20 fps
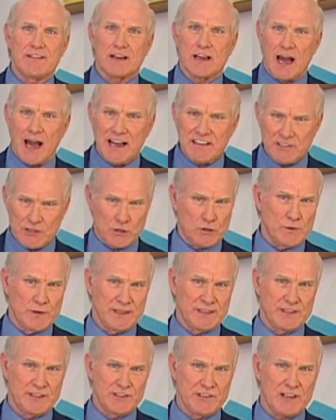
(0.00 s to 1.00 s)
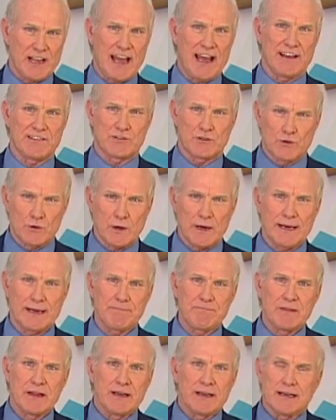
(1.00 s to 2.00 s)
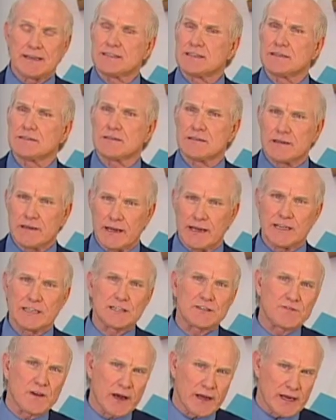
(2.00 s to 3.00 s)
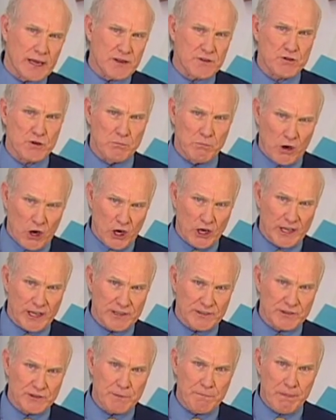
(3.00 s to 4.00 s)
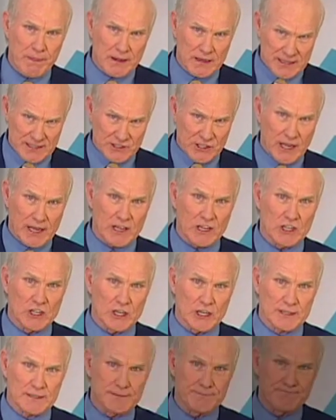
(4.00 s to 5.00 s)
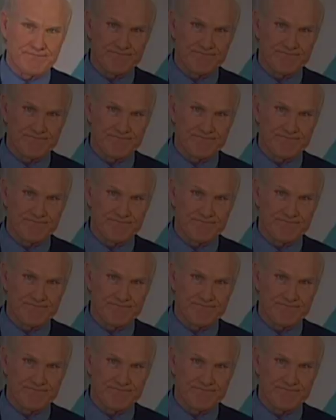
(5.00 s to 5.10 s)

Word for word: the consequences as great as in today's financial markets. Let's take a look.